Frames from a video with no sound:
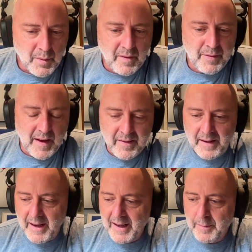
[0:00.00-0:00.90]
What was
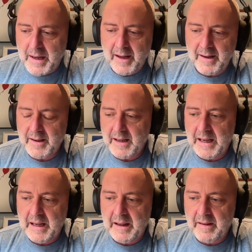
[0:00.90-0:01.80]
fascinating about
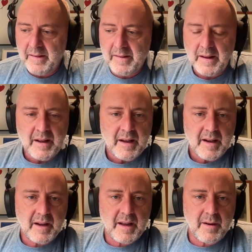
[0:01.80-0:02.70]
it is
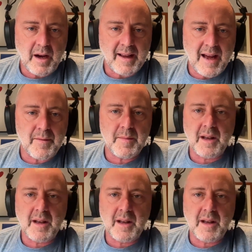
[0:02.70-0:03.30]
I